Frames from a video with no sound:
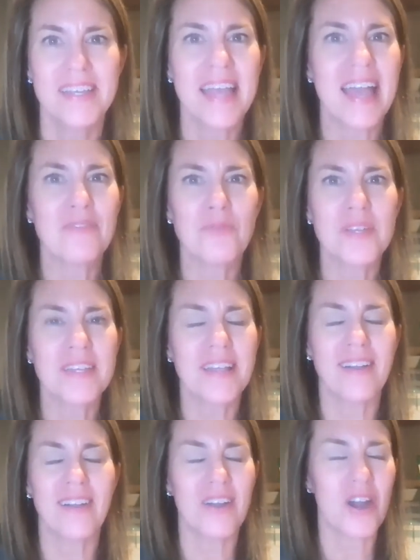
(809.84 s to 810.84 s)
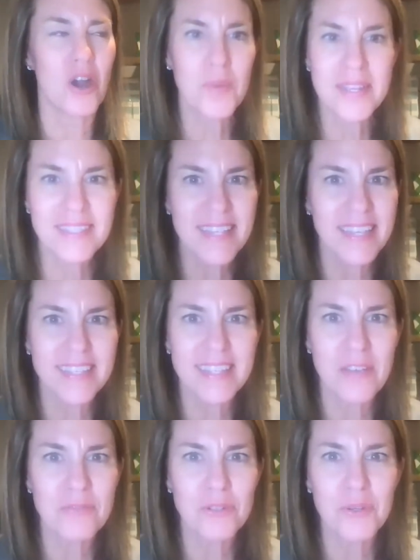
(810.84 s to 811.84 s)
Have we always taken
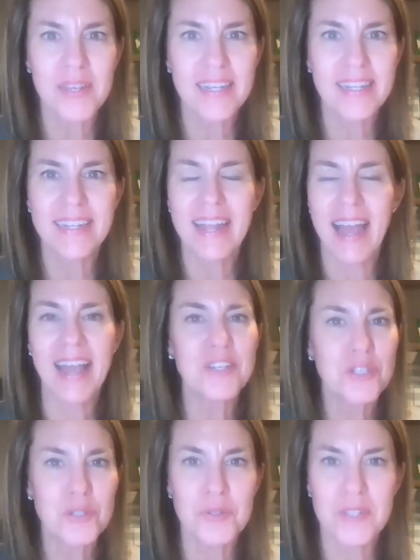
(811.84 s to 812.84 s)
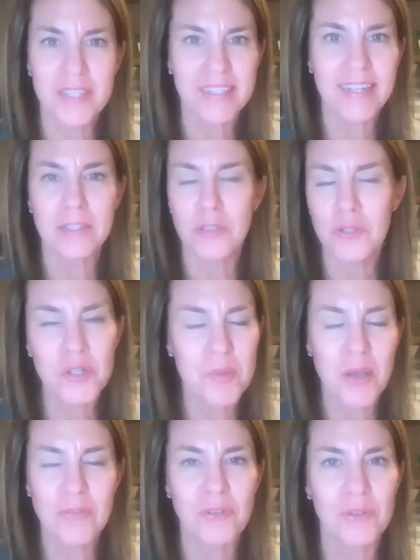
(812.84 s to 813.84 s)
that for granted? I sure did. I learned
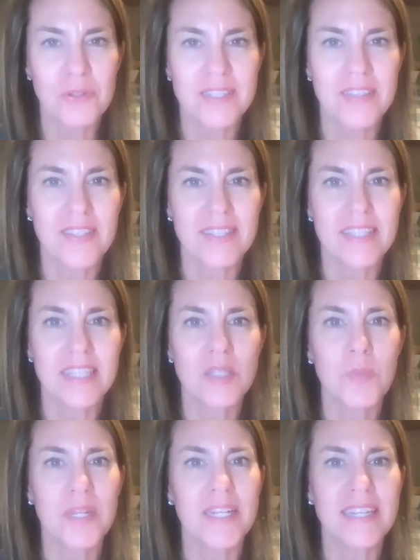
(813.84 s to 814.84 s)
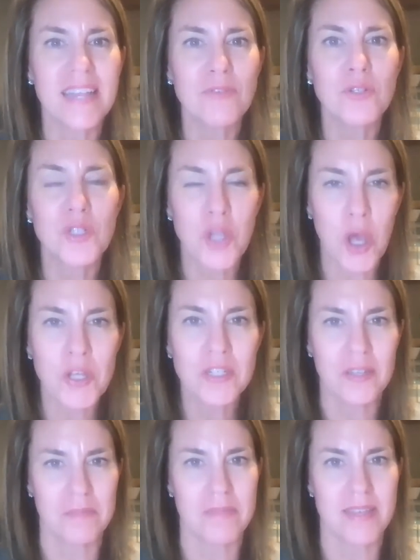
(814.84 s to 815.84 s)
about photosynthesis, but it never dawned
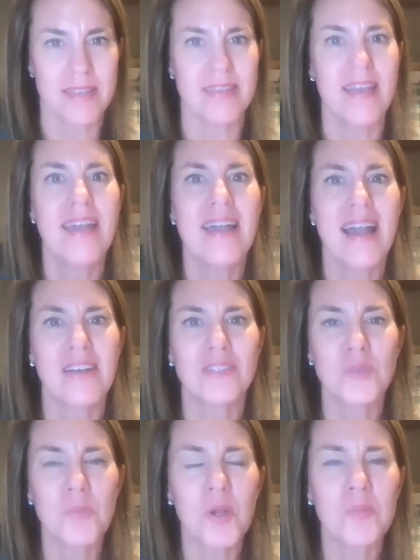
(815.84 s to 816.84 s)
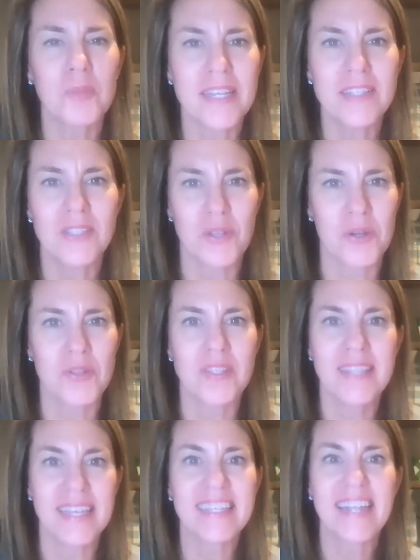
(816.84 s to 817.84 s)
on me how smart plants are that
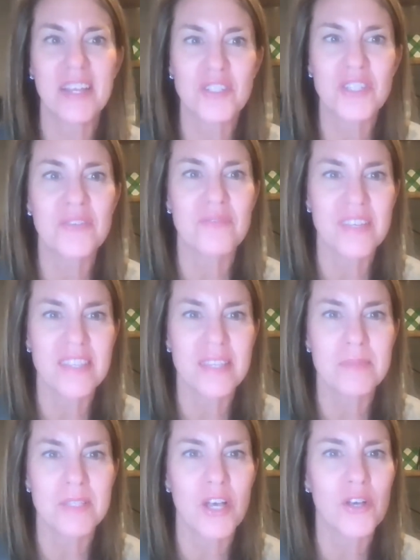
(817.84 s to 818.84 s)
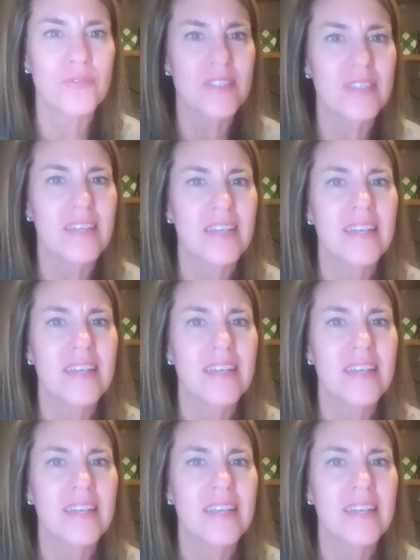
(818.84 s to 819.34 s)
they can actually feed themselves.